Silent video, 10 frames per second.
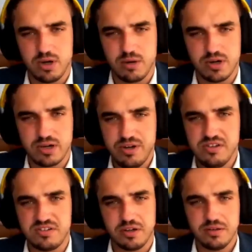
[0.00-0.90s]
Barbara
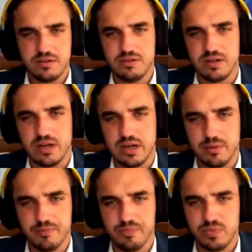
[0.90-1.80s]
Creasy,
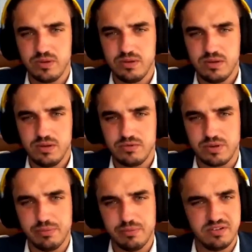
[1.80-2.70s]
from
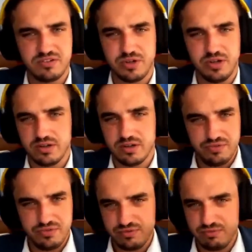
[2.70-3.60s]
the Ministry
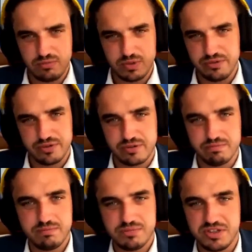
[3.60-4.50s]
of whatever,
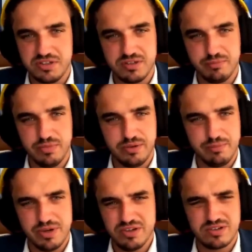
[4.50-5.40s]
she's the
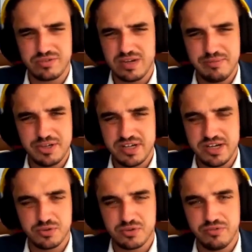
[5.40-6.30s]
Minister of Climate
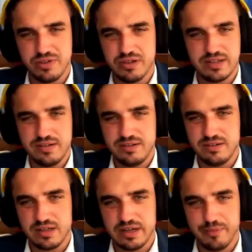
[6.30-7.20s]
Change or something like that?
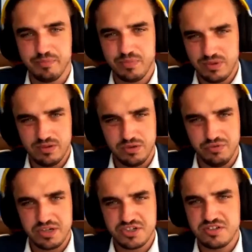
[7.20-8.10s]
Do you
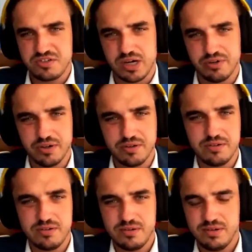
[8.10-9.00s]
think she's driving this?